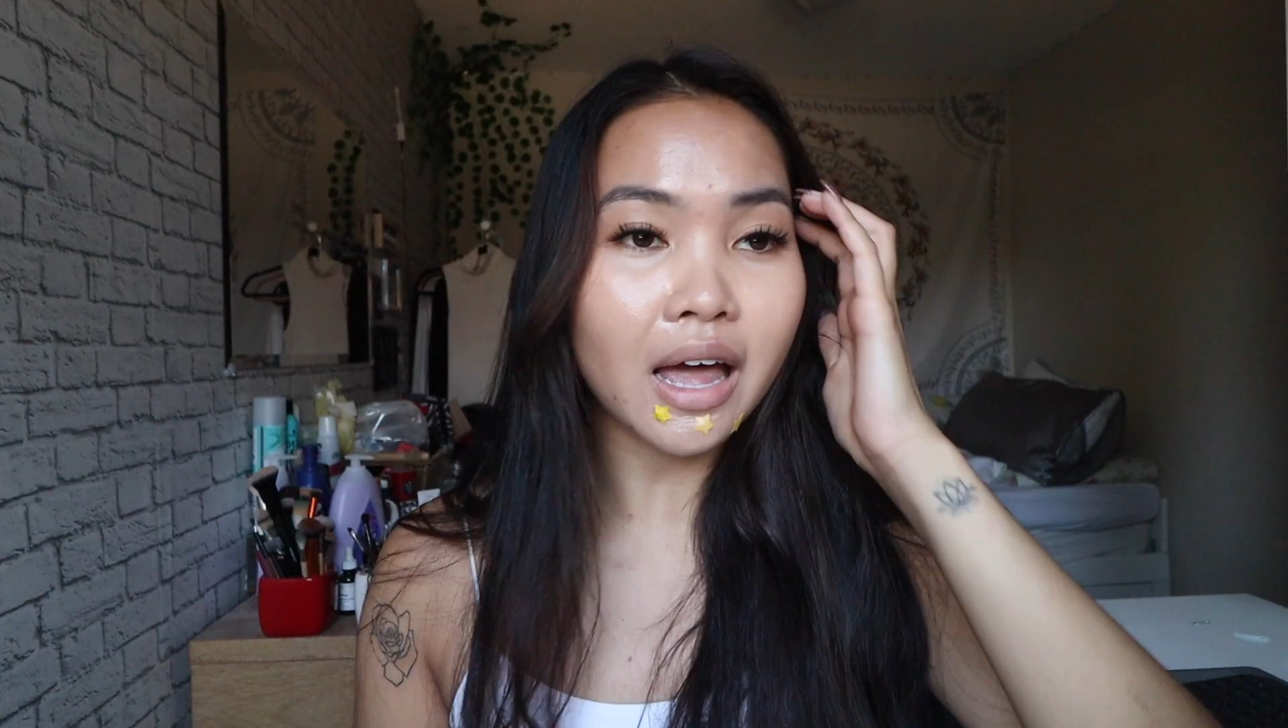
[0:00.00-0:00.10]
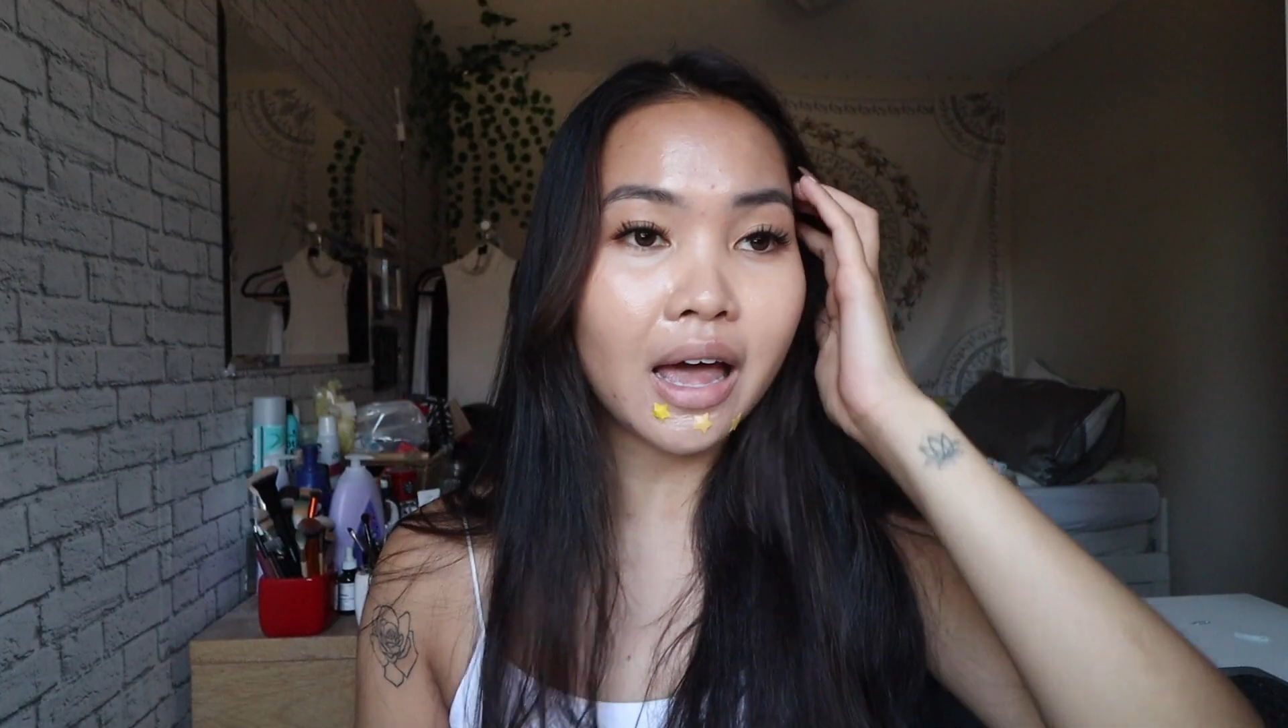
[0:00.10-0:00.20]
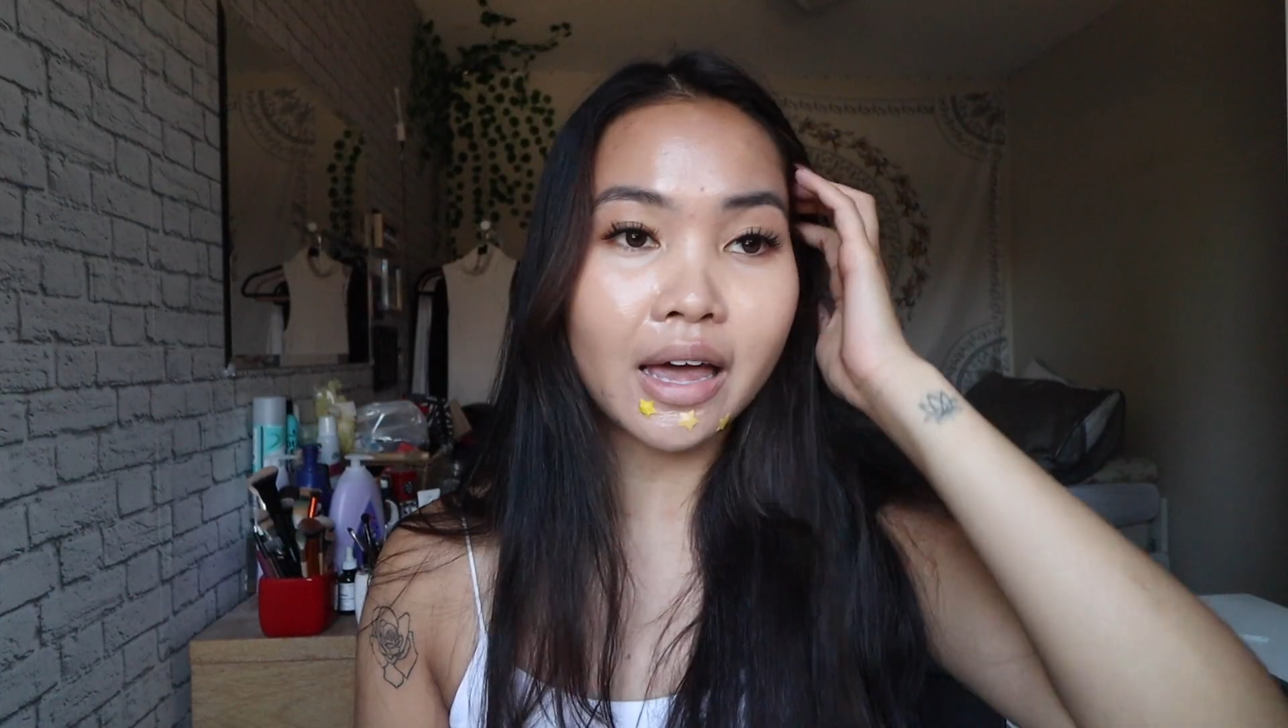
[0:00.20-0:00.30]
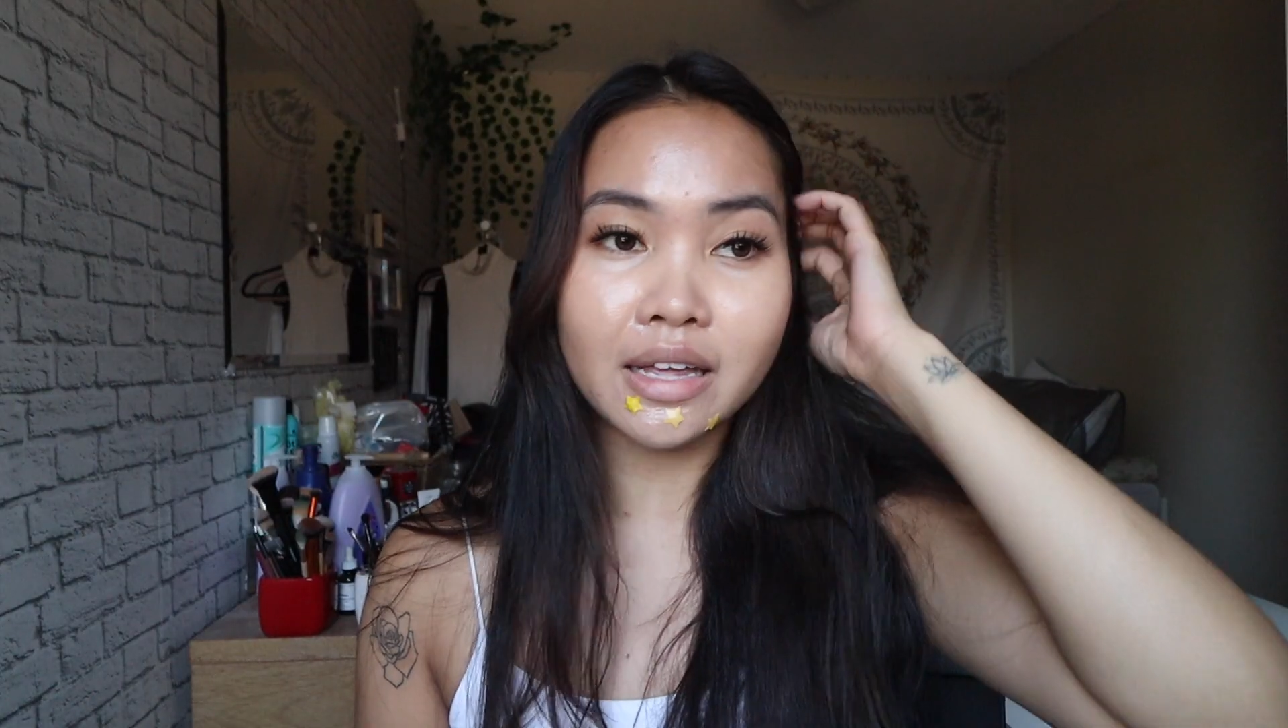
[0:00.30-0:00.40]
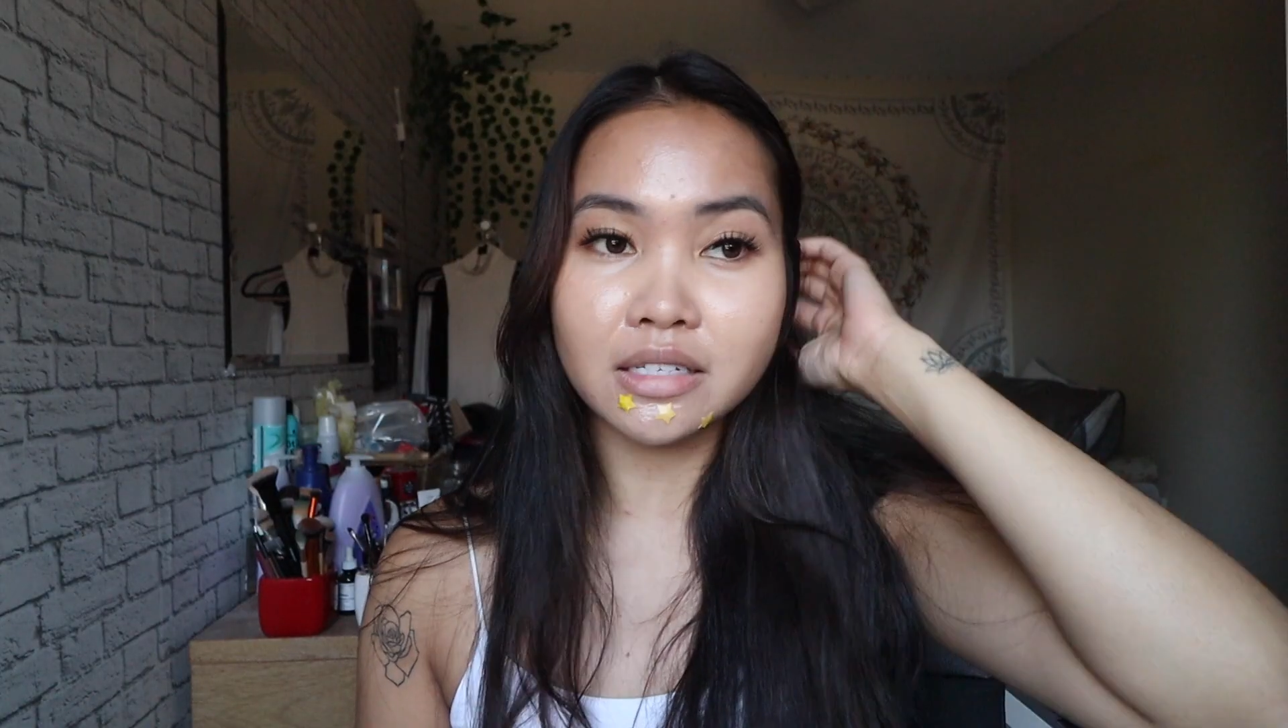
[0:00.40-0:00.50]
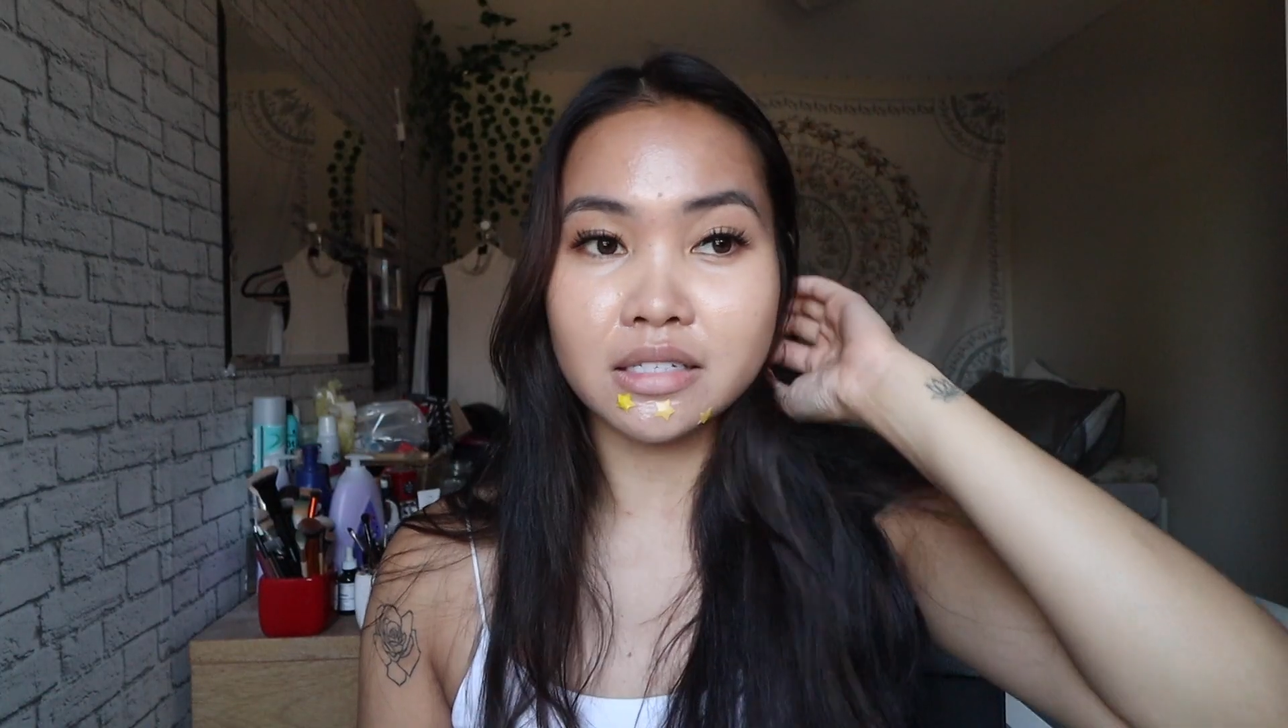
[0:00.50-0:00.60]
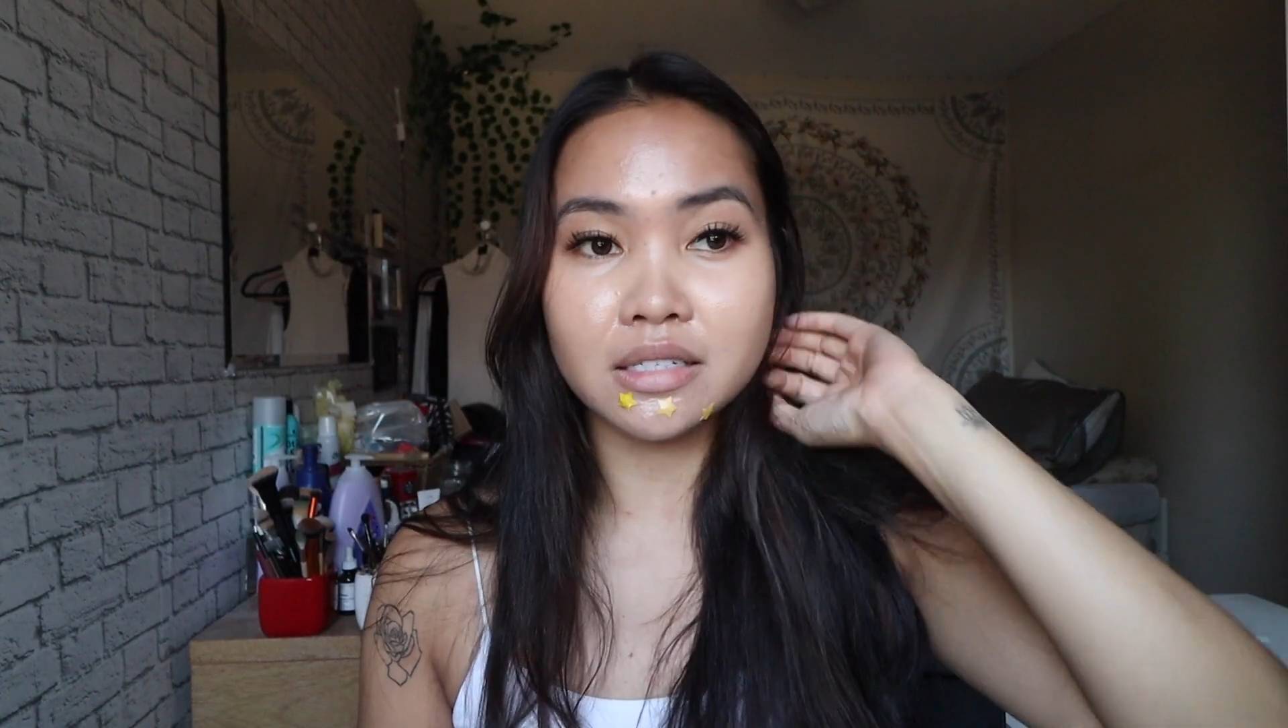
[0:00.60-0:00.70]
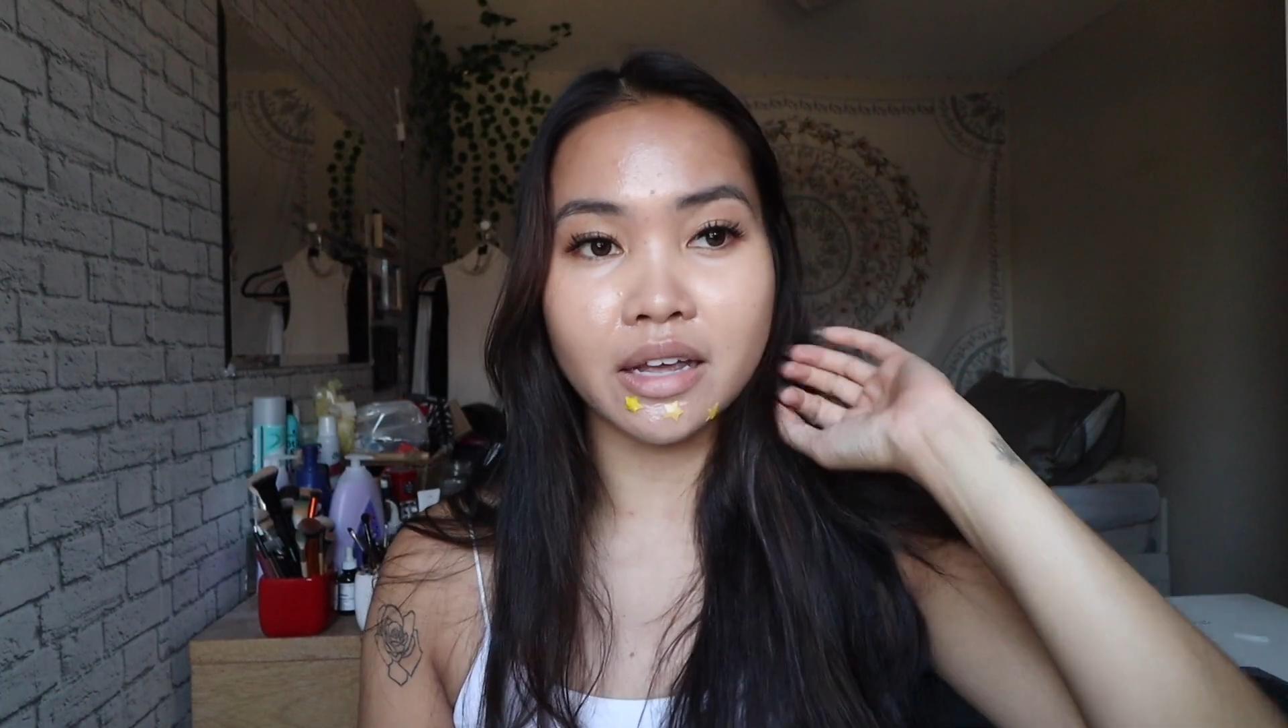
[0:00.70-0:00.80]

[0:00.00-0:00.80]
I just